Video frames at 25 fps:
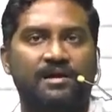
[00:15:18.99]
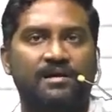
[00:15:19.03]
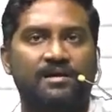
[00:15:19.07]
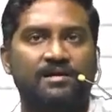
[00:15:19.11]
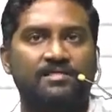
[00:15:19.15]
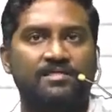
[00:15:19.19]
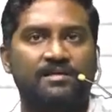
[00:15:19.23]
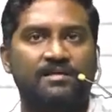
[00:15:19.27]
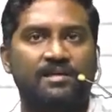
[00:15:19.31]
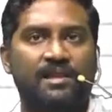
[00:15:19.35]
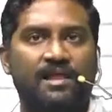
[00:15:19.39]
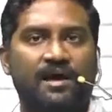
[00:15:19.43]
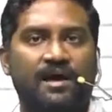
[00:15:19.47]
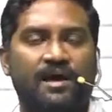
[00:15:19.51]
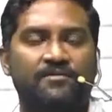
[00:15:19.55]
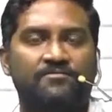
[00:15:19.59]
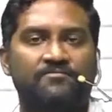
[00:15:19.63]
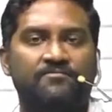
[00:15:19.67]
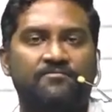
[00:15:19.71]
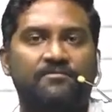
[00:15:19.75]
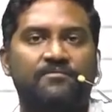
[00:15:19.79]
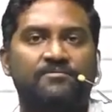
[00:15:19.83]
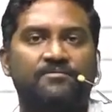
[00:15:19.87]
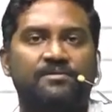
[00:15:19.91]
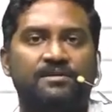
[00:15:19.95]
and in the
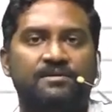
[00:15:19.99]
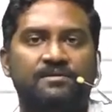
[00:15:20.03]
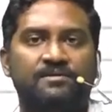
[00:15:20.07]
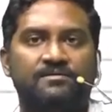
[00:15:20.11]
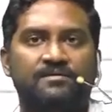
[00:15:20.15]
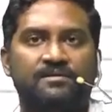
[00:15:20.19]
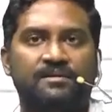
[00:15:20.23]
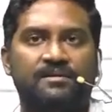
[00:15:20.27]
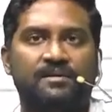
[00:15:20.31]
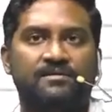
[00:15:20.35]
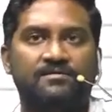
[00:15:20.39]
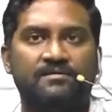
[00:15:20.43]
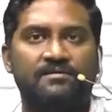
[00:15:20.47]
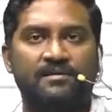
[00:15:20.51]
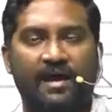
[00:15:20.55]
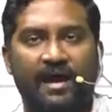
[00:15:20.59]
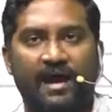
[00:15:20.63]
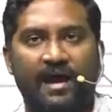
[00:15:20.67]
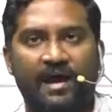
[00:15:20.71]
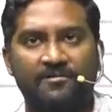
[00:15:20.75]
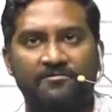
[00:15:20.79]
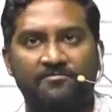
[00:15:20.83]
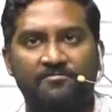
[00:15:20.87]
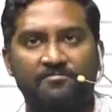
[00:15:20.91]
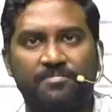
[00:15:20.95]
last we will discuss
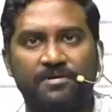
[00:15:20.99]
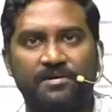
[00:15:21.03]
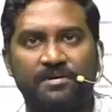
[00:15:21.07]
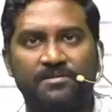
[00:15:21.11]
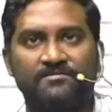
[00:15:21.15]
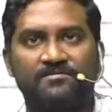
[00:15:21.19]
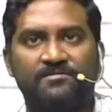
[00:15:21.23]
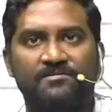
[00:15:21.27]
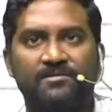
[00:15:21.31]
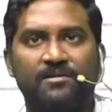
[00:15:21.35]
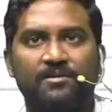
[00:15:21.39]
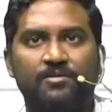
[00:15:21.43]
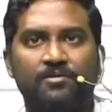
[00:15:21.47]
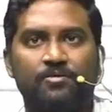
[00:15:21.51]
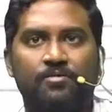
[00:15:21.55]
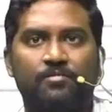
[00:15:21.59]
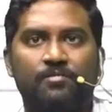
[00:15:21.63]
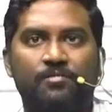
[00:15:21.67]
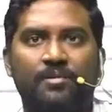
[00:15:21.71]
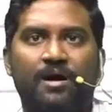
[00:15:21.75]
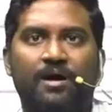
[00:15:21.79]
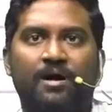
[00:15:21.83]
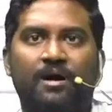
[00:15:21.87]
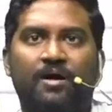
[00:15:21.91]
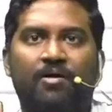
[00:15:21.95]

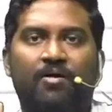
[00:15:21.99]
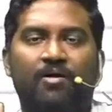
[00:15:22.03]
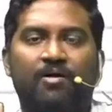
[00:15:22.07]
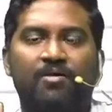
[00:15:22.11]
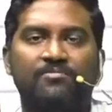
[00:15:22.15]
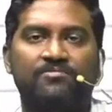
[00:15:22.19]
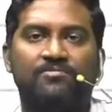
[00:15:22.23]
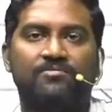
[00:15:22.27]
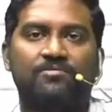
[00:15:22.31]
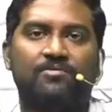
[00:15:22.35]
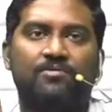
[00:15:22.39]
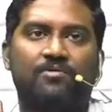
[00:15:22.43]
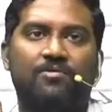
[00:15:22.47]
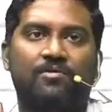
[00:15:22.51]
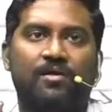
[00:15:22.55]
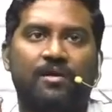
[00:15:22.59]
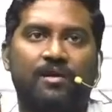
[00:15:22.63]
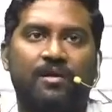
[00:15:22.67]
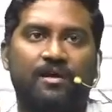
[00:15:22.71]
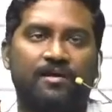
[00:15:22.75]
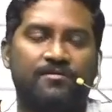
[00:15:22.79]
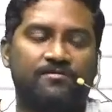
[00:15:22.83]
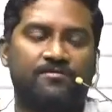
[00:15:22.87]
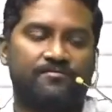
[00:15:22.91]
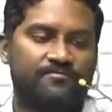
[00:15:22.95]
aspergilloma, also
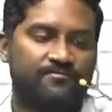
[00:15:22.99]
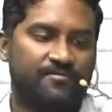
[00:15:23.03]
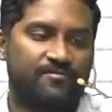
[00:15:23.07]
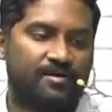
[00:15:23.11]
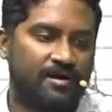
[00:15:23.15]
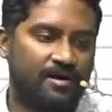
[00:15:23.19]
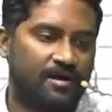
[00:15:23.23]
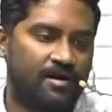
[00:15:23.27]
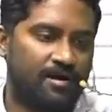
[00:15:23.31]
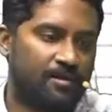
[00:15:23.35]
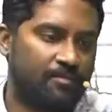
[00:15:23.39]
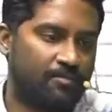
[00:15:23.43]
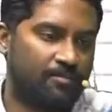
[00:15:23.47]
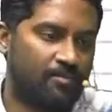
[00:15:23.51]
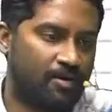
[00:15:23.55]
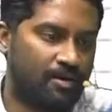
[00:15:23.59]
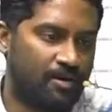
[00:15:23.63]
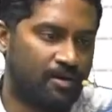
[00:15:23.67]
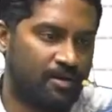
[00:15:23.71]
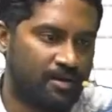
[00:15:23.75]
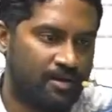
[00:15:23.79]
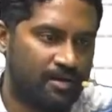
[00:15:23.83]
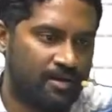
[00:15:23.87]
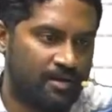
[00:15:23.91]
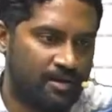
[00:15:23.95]
called as fungal
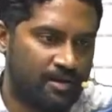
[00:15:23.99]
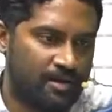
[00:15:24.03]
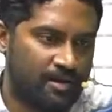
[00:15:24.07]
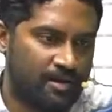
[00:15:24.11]
ball.